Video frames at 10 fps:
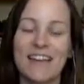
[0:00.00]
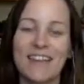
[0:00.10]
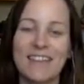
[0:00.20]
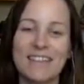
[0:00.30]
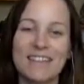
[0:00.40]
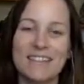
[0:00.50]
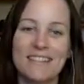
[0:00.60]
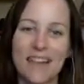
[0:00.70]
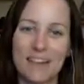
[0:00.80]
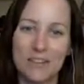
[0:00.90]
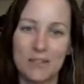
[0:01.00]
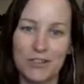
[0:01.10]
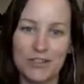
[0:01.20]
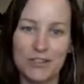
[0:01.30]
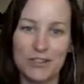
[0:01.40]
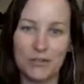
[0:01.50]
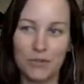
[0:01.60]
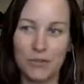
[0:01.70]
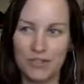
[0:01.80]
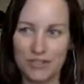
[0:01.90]
I think it's exactly what you're looking
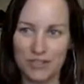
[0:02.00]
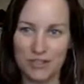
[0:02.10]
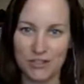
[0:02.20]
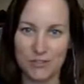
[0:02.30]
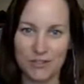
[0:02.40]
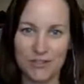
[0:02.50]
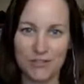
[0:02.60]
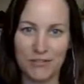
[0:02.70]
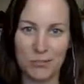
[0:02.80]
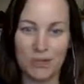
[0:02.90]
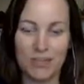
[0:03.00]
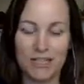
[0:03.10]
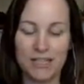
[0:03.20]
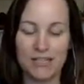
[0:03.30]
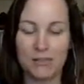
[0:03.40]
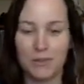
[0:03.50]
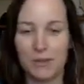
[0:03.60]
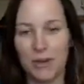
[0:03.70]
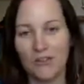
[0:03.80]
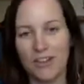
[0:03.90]
for just in terms of the work that I do
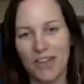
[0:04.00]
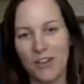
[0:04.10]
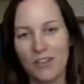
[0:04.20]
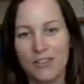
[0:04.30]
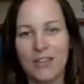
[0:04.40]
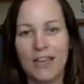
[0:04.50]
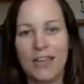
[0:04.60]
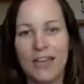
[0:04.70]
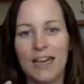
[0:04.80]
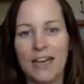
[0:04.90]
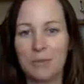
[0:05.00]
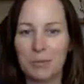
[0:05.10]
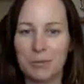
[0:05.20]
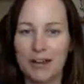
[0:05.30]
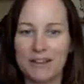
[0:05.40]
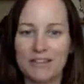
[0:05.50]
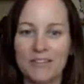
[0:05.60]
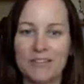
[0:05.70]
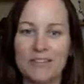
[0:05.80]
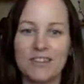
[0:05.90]
with pelvic health,
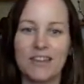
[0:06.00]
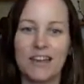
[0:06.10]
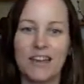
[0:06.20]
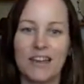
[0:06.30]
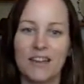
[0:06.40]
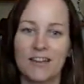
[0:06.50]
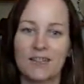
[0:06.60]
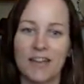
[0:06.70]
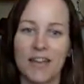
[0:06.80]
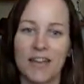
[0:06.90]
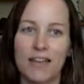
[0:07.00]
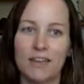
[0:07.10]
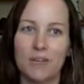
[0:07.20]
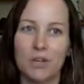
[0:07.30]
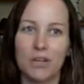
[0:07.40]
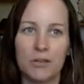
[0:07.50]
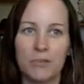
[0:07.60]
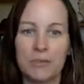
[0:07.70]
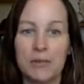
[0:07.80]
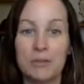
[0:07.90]
hypopressives, and working
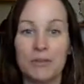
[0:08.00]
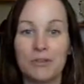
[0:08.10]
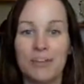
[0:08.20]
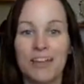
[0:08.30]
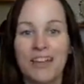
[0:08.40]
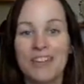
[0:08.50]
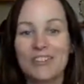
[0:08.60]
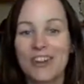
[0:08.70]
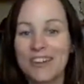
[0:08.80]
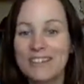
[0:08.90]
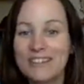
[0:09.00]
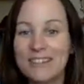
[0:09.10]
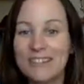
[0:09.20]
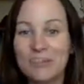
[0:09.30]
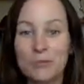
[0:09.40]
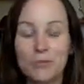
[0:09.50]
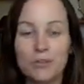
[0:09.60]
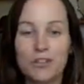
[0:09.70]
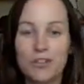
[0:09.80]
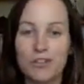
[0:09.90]
with people trying to teach them
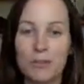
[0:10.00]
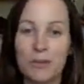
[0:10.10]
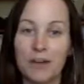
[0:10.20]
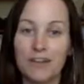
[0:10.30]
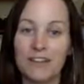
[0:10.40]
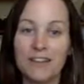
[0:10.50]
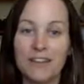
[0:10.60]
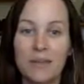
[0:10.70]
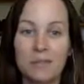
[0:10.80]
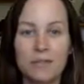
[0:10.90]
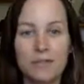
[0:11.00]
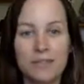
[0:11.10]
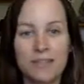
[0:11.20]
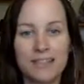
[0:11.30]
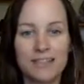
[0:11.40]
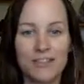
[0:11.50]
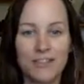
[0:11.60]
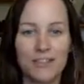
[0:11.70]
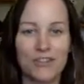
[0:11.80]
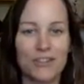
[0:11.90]
uddiyana bandha can be really
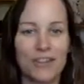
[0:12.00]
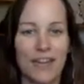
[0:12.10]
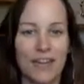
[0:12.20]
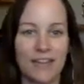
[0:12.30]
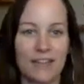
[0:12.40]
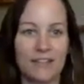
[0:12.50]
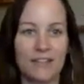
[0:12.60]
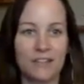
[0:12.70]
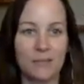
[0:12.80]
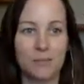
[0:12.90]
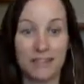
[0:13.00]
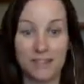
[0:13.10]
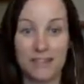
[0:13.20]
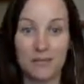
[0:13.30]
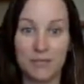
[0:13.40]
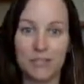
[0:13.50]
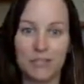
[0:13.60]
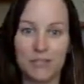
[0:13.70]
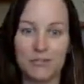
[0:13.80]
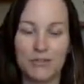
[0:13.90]
difficult, but it's a really
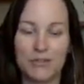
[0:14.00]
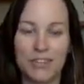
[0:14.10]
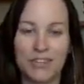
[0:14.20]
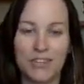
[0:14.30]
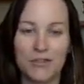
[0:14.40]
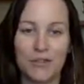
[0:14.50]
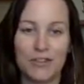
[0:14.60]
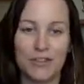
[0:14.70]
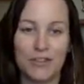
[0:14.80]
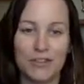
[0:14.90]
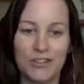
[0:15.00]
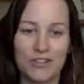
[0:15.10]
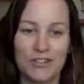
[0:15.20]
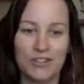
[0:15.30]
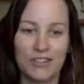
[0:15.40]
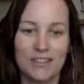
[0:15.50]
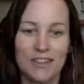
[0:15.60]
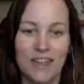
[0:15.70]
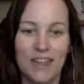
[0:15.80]
useful thing for yoga students